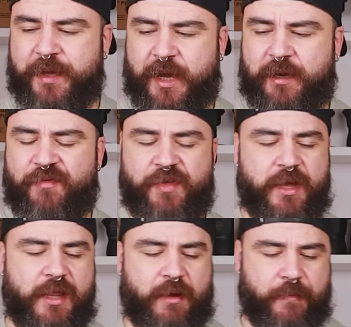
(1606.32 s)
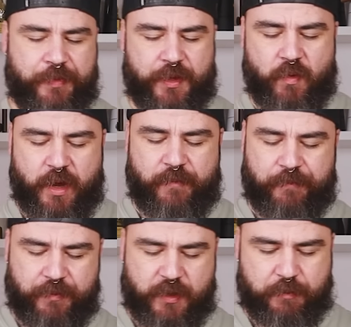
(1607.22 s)
and I think that we are
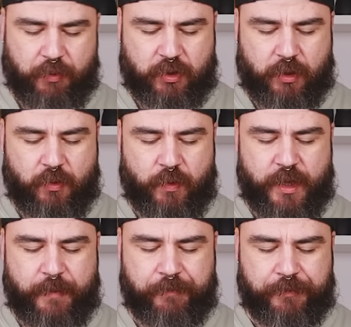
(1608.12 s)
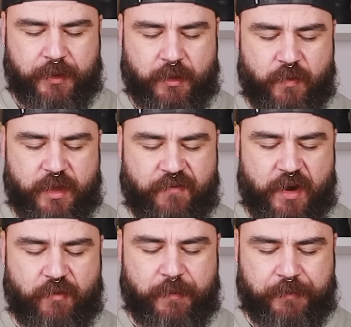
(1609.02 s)
spot on with the
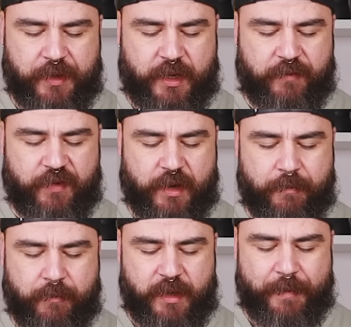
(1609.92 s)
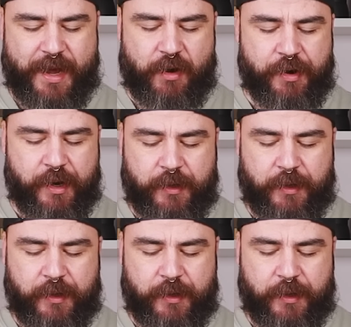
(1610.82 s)
flavor. I can feel the melon.